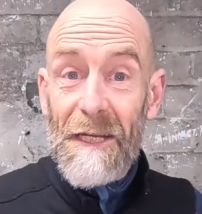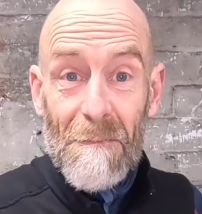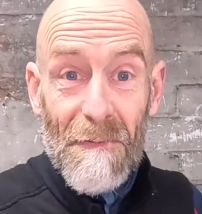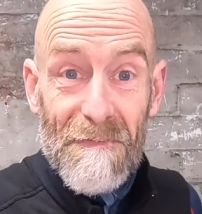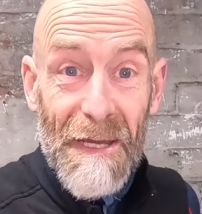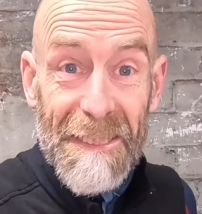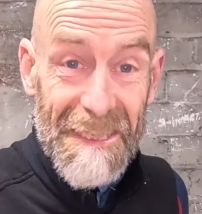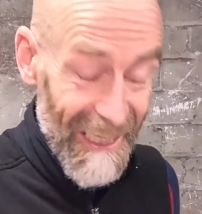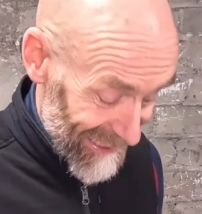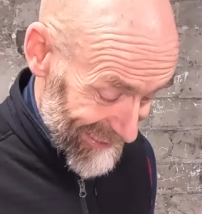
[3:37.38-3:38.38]
I'm
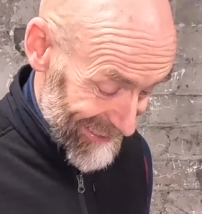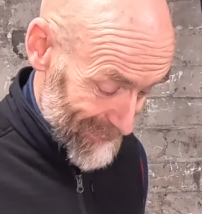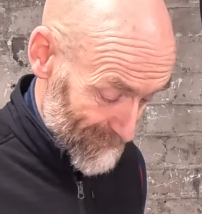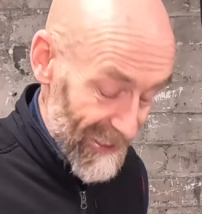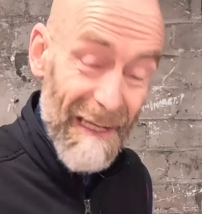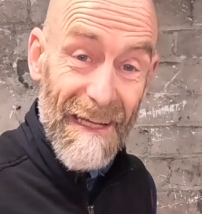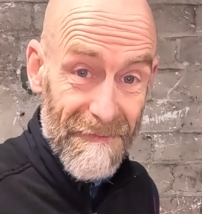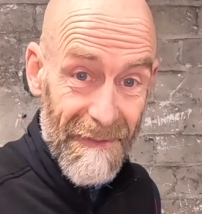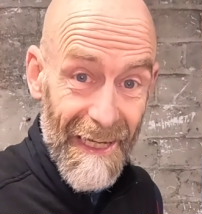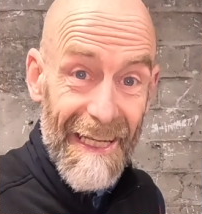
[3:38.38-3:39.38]
professional, eh? It's a bit late
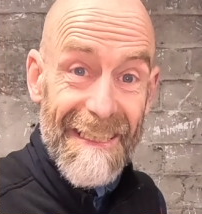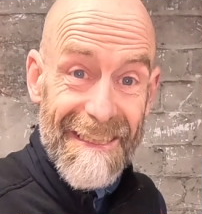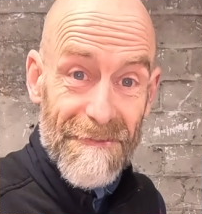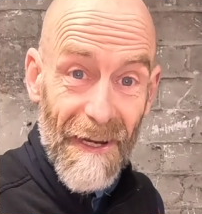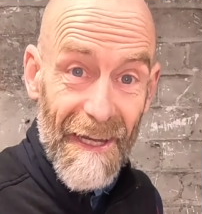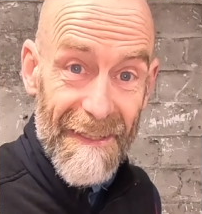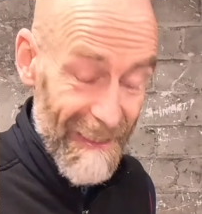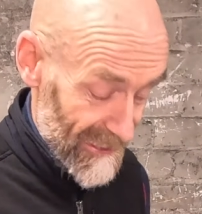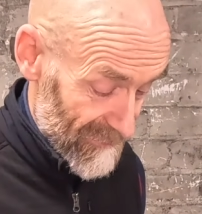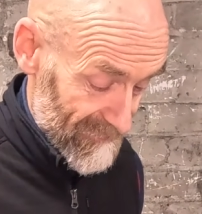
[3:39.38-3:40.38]
for that. It's
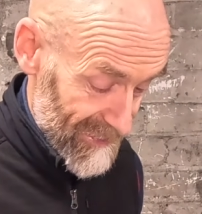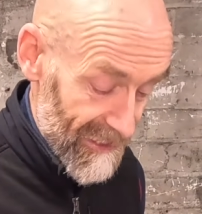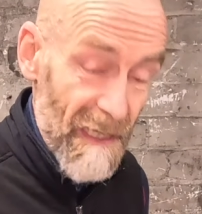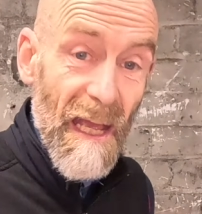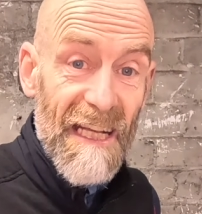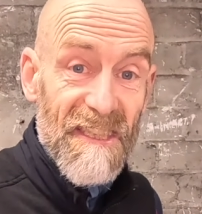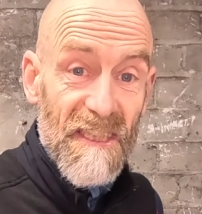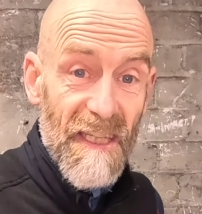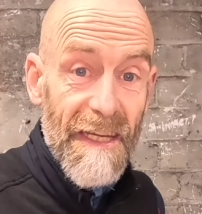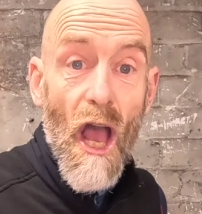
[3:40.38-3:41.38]
Friday evening. As you can
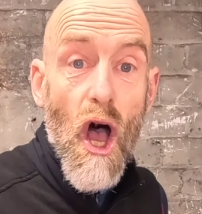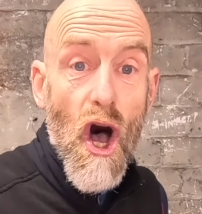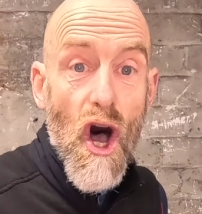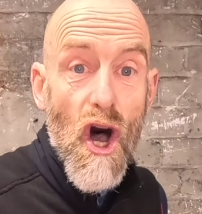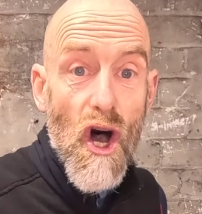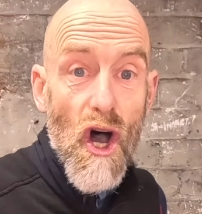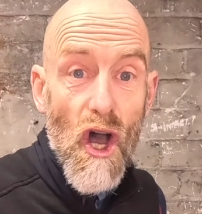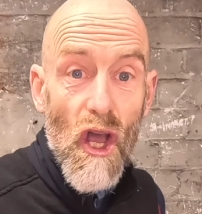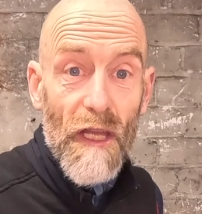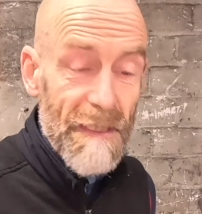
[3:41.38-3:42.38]
see,
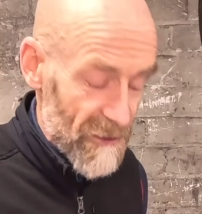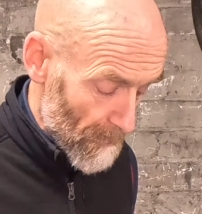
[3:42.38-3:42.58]
it's